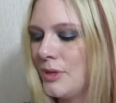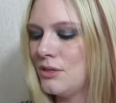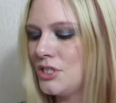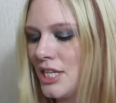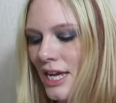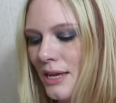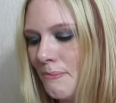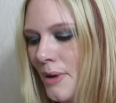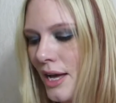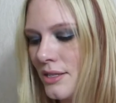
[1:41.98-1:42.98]
beauty,
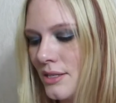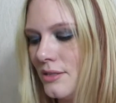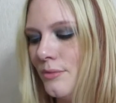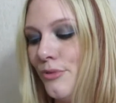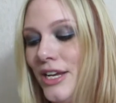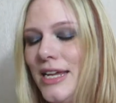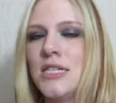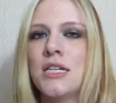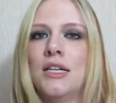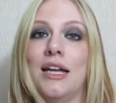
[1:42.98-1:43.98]
but pretty,
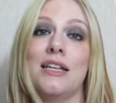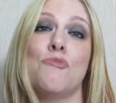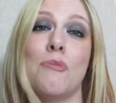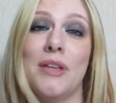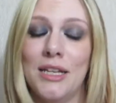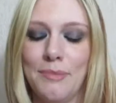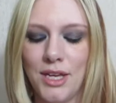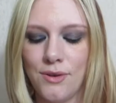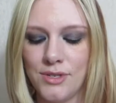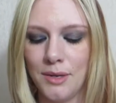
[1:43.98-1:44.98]
and it's probably going to be
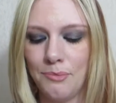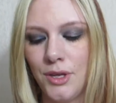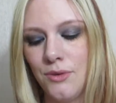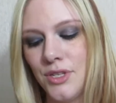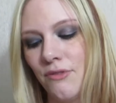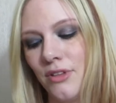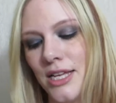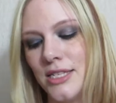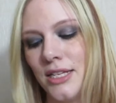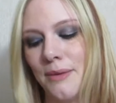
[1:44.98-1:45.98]
used in a beauty
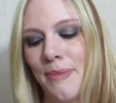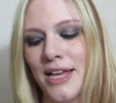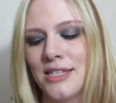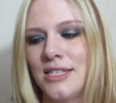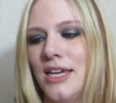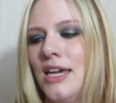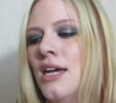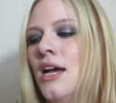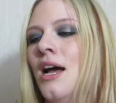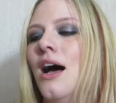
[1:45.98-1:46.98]
related capacity.
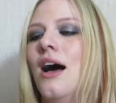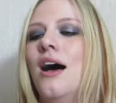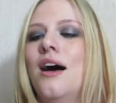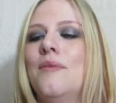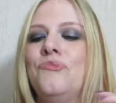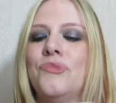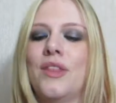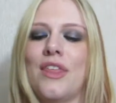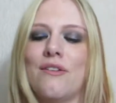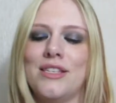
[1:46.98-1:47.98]

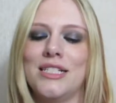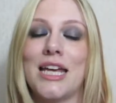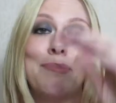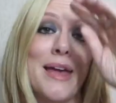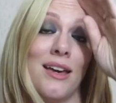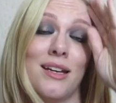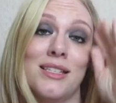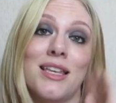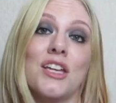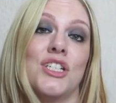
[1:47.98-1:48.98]
There is a Ted Baker
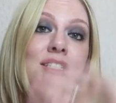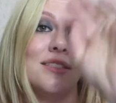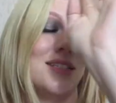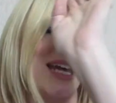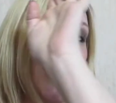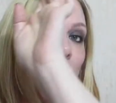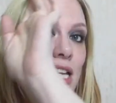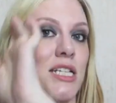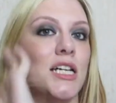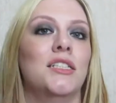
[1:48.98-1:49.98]
concession
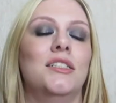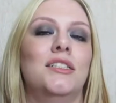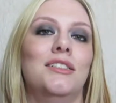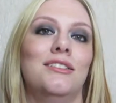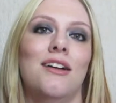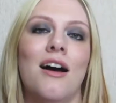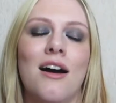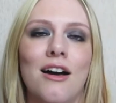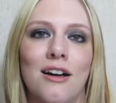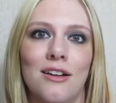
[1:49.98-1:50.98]
in
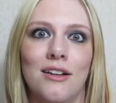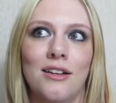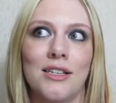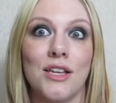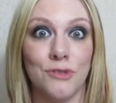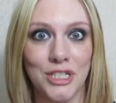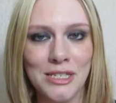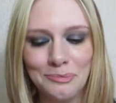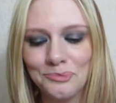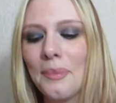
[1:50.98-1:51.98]

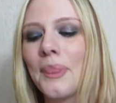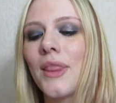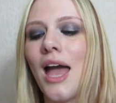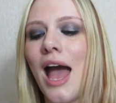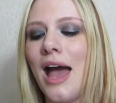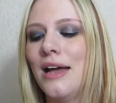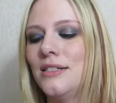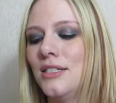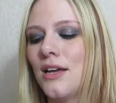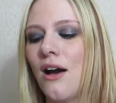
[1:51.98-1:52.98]
Selfridges,
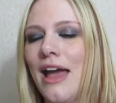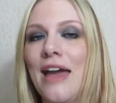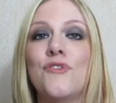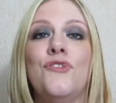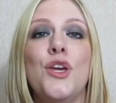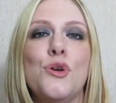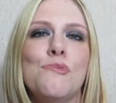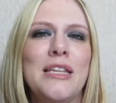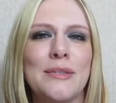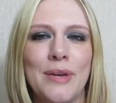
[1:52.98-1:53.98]
and I have a few
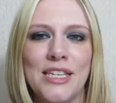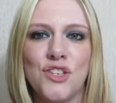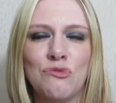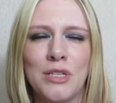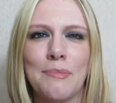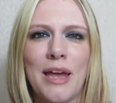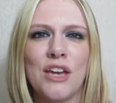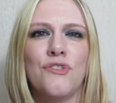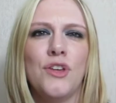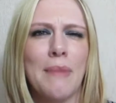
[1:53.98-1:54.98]
bits and pieces from Ted
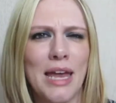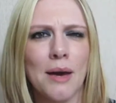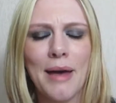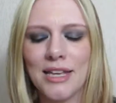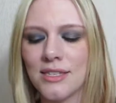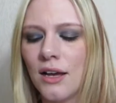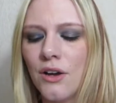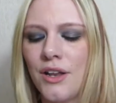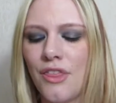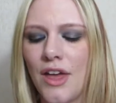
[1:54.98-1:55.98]
Baker, a few makeup bags and that
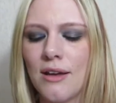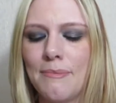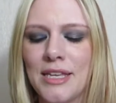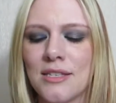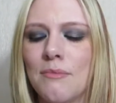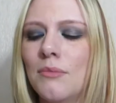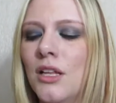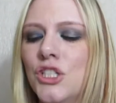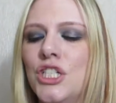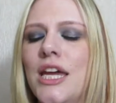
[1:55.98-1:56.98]
kind of thing. I picked some up
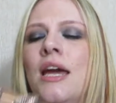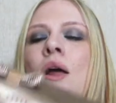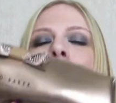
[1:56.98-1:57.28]
last year.